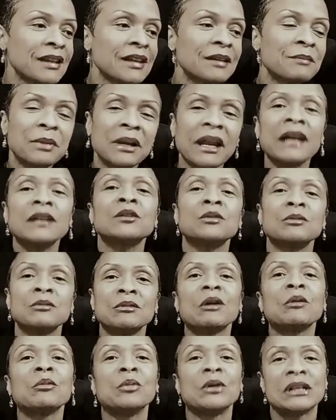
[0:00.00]
but I do
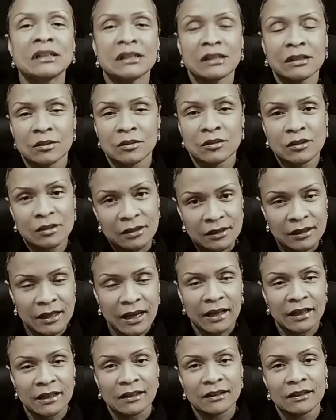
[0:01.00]
know when to just
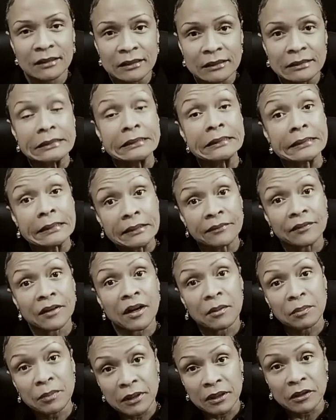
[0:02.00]
kind of give
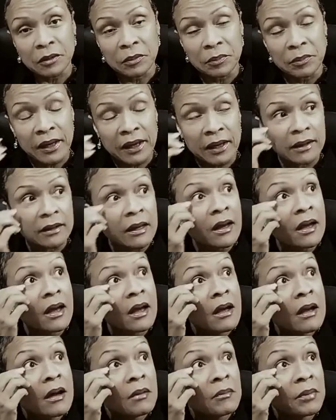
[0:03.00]
up and go to bed.
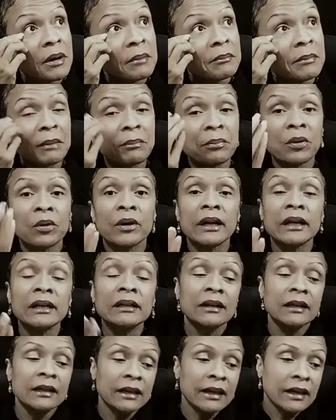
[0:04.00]
But my point
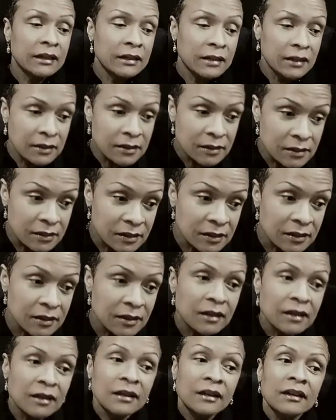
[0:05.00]
again is,
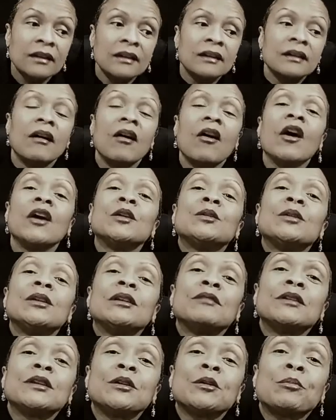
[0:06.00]
are you
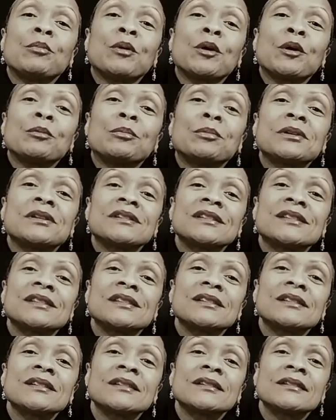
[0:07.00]
living your purpose?
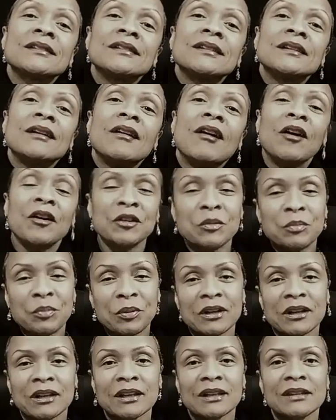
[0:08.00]
Are you
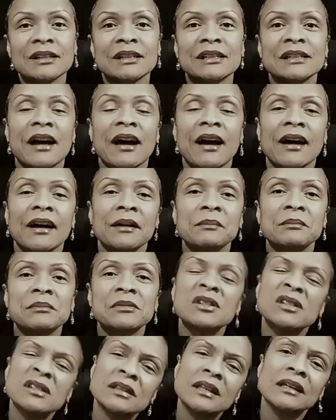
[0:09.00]
putting in the time?
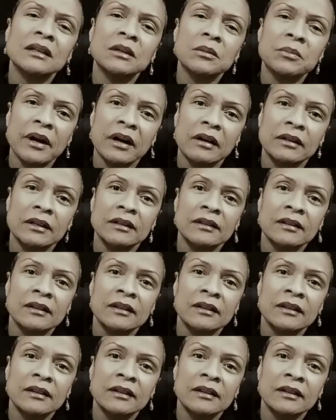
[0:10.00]
Just think about it.